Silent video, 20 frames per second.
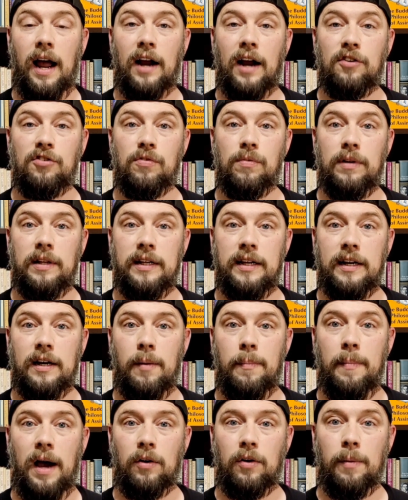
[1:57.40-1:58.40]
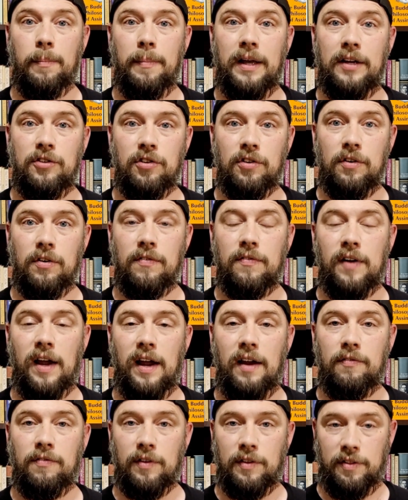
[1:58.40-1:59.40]
actually an amalgamation of
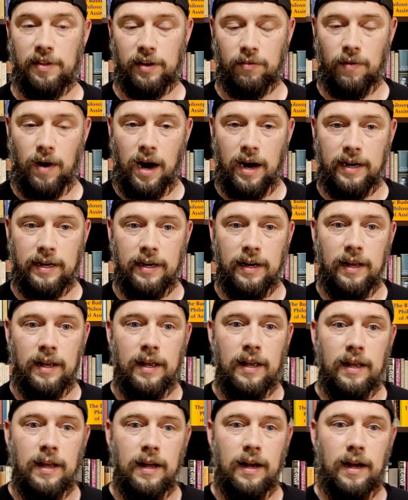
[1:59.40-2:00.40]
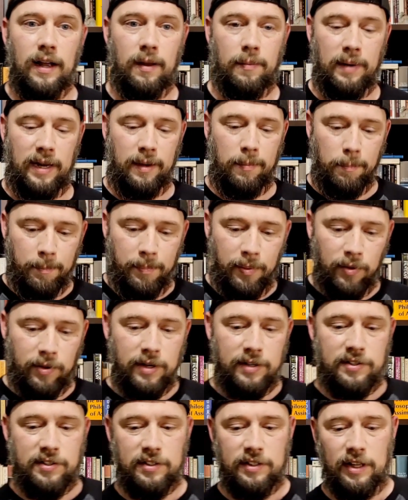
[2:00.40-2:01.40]
everything, right? In
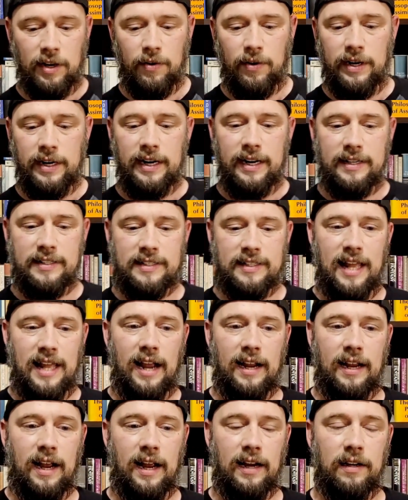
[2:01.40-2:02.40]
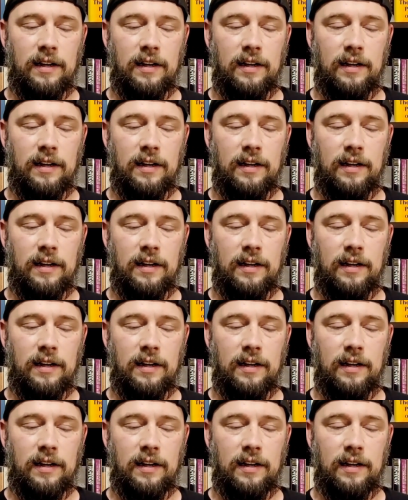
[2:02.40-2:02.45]
Buddhist theory, it's that